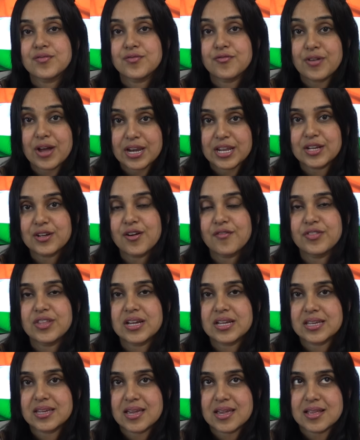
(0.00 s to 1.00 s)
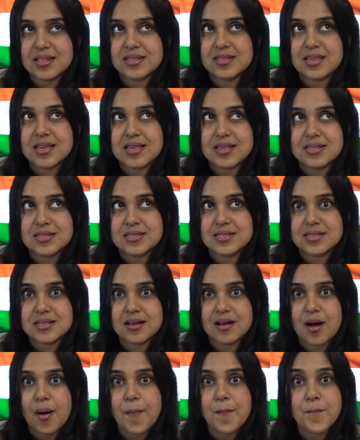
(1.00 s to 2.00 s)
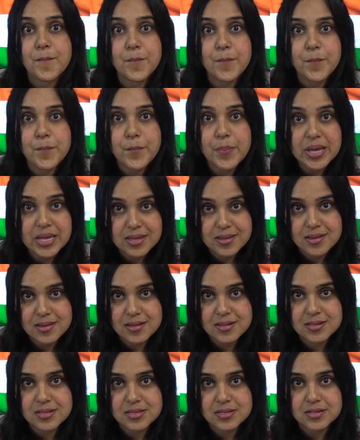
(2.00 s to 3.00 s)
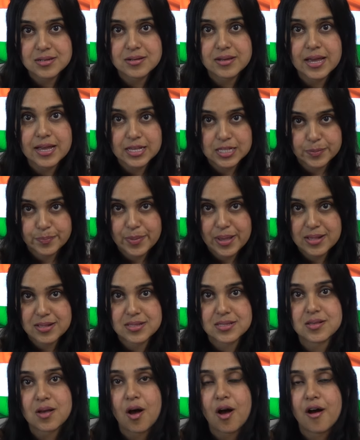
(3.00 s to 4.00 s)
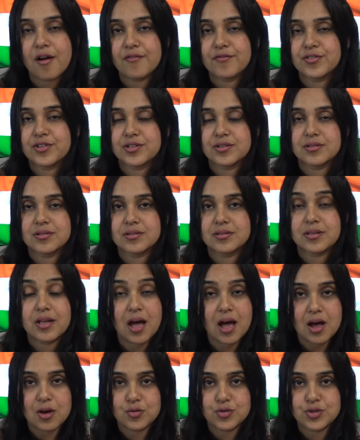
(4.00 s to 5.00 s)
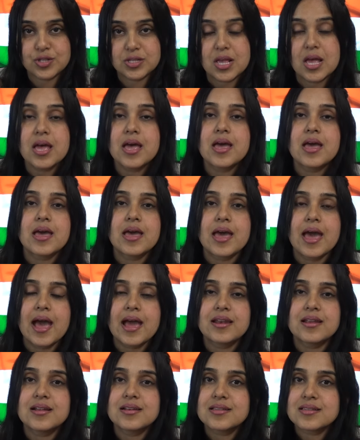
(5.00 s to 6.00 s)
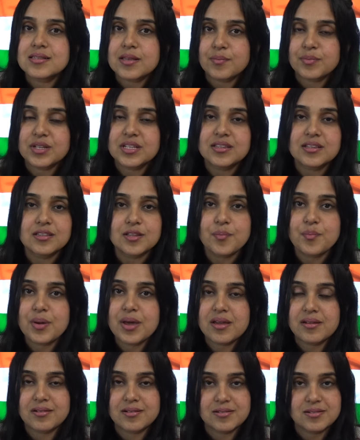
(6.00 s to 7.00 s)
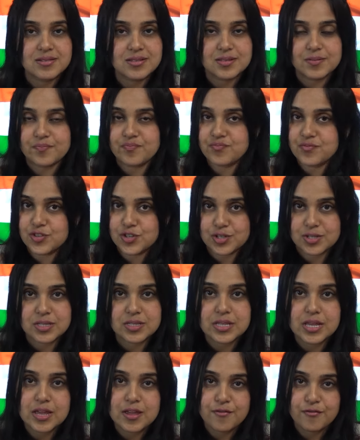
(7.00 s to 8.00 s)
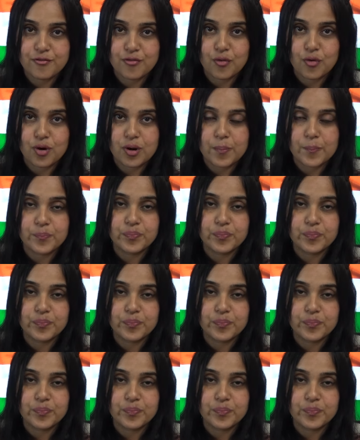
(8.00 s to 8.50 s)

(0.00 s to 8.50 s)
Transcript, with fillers: wedding of their kids is a biggest expense after the house, and it is something the parents just save for.